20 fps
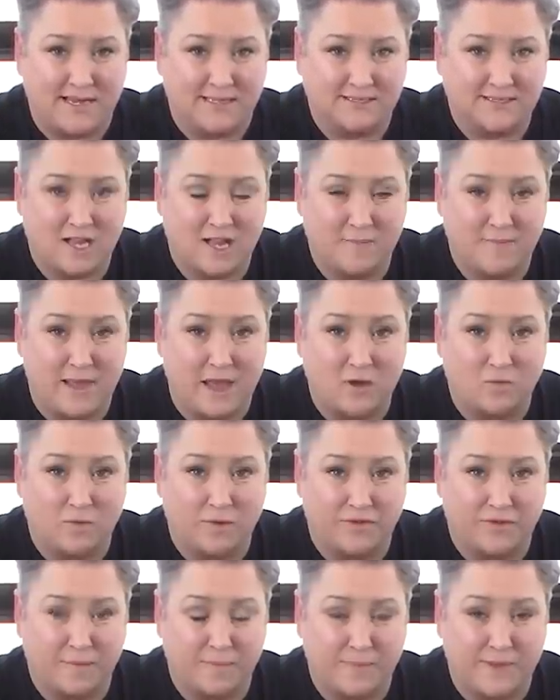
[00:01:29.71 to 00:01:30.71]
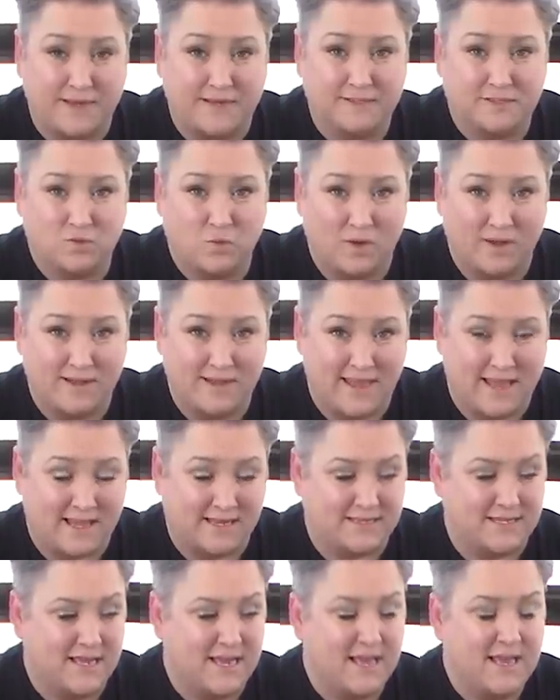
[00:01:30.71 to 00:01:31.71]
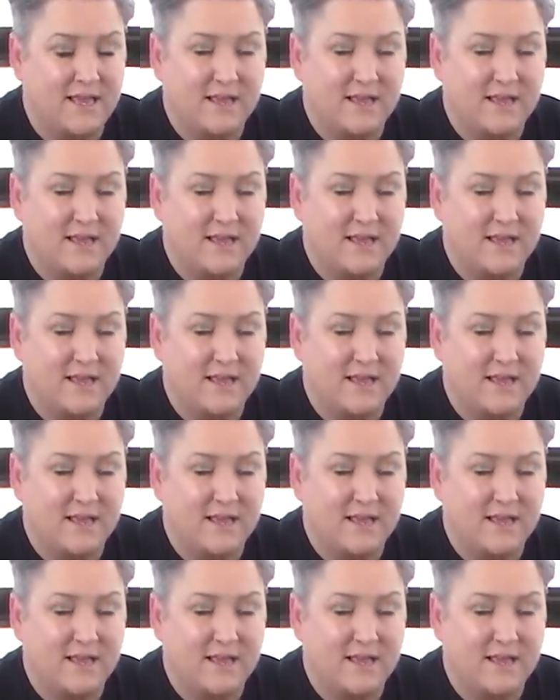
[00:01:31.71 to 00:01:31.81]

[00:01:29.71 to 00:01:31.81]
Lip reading: has come out with the biggest one yet.